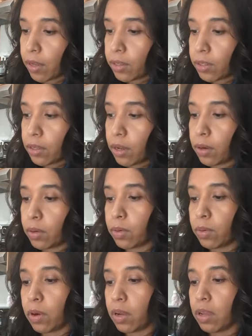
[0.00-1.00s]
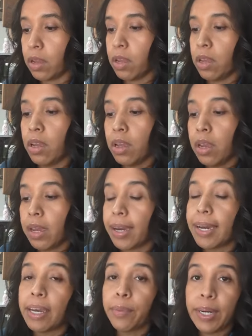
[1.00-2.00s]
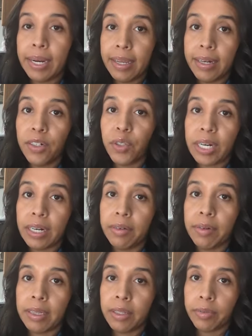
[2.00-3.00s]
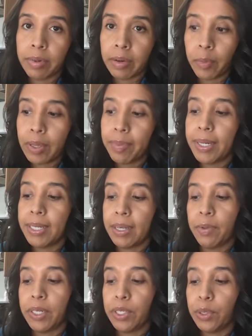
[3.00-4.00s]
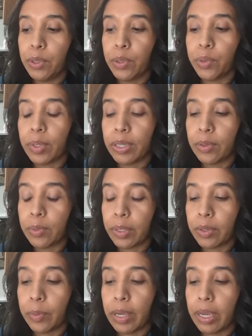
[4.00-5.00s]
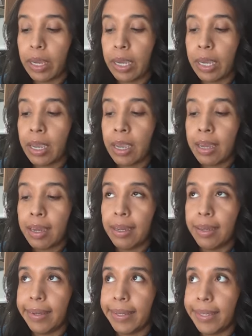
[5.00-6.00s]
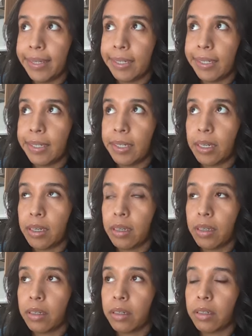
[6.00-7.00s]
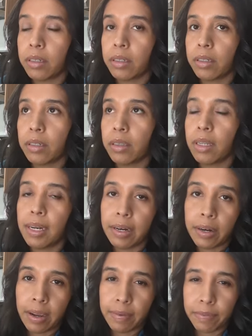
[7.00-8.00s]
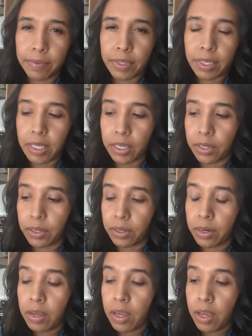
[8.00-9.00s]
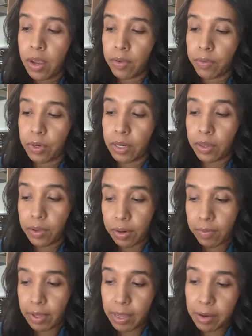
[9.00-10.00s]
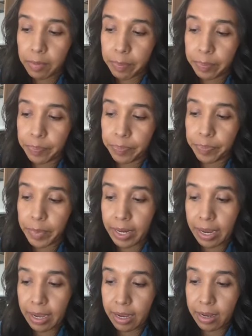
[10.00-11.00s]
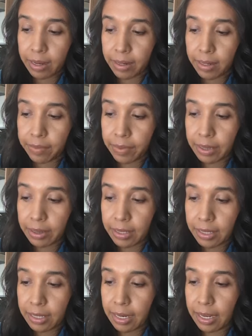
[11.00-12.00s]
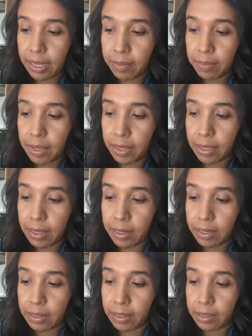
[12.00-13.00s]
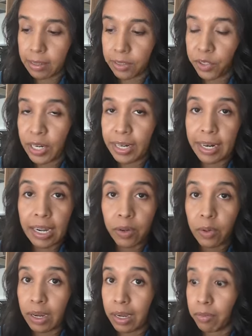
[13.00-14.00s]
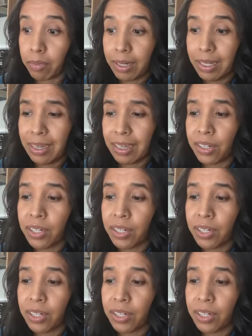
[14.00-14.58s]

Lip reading: So I went ahead and tried out Rent the Runway because I want to use Rent the Runway in the latter half of the year for another event. But I had an event this time and tried it out. I really